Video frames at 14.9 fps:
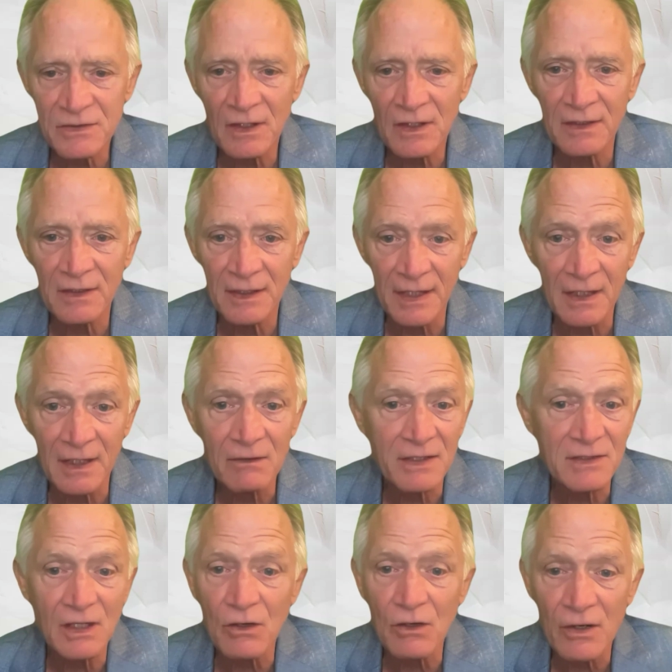it's done now,
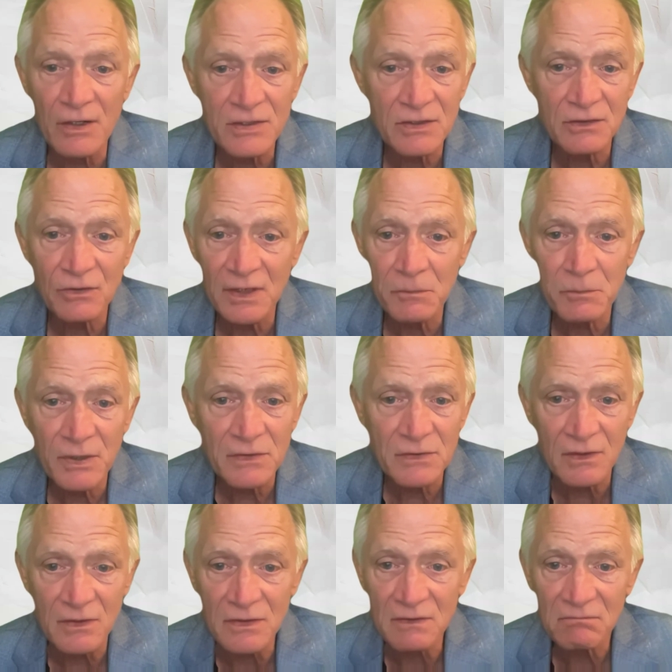it's a cost of doing
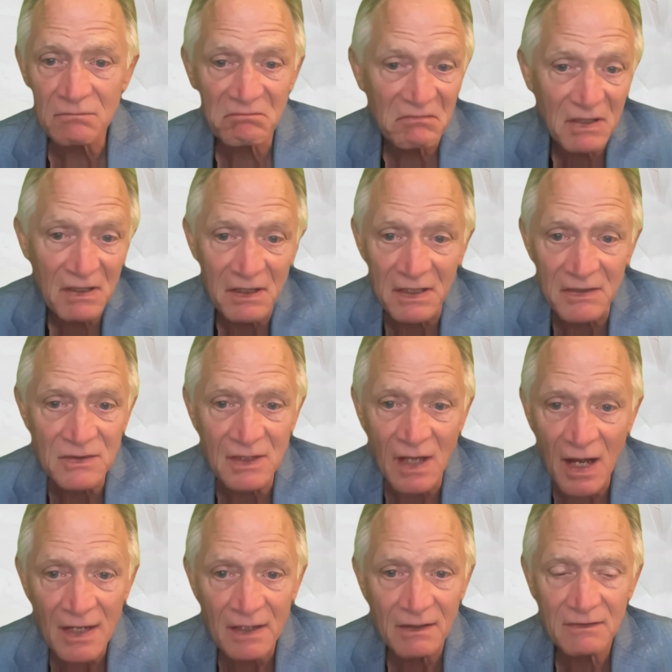business. It's
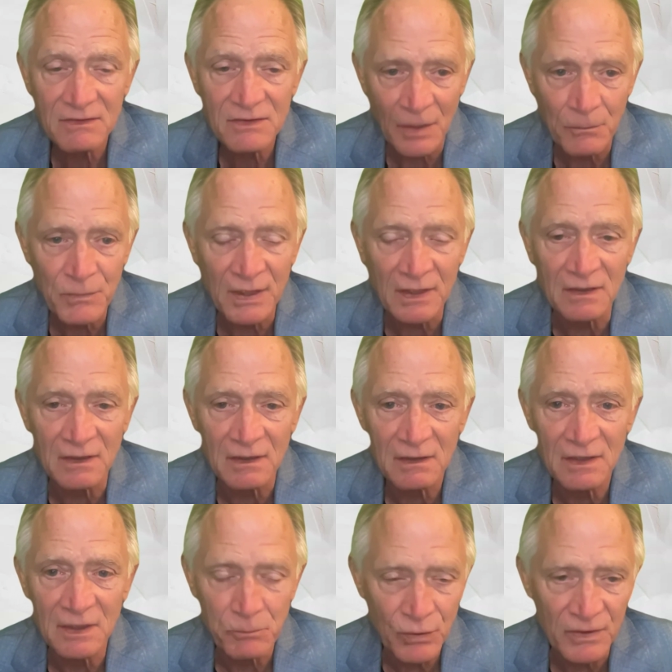not something
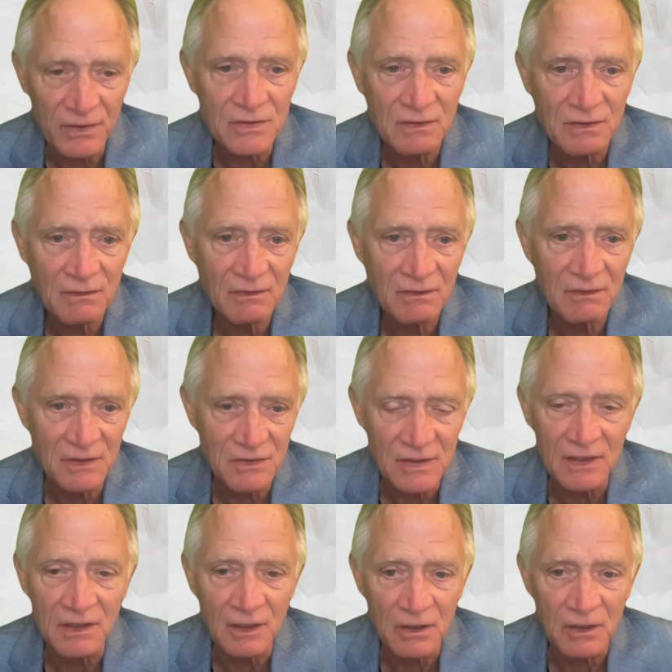that puts the
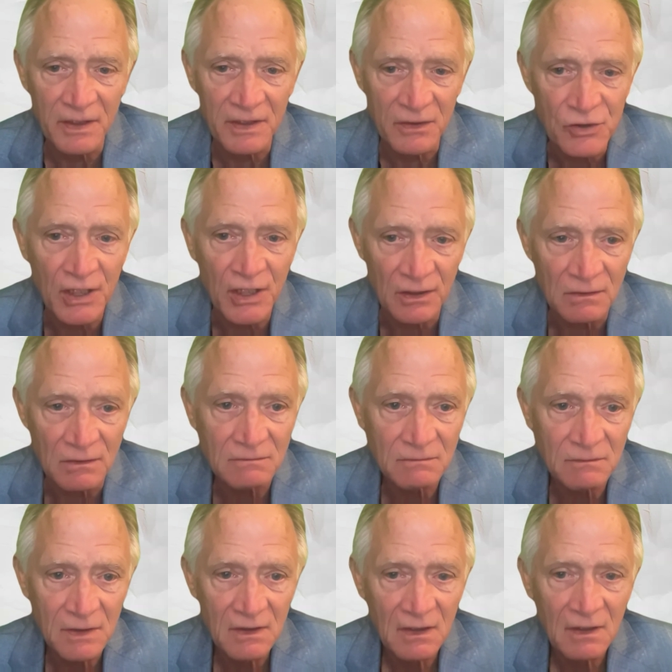CEO in jail,
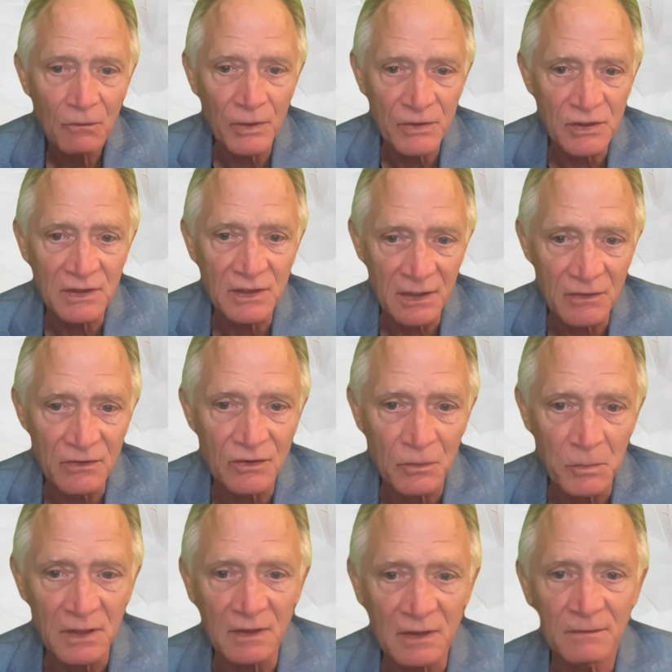which it needs to
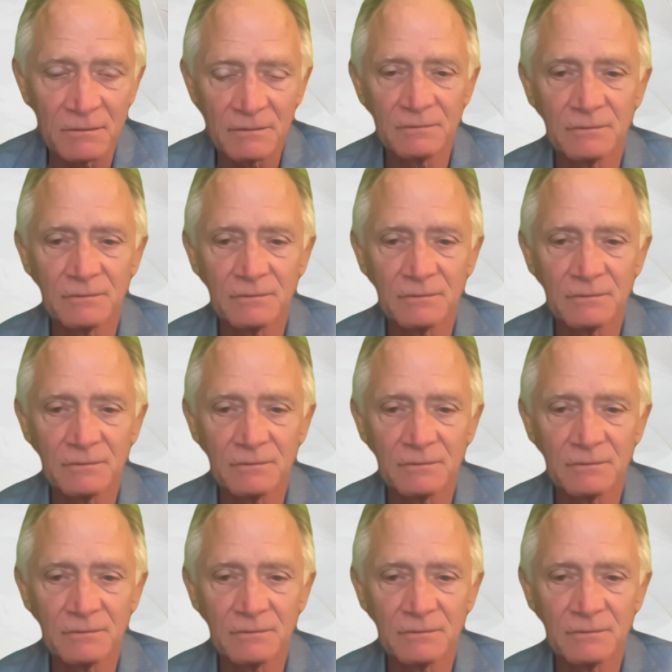be.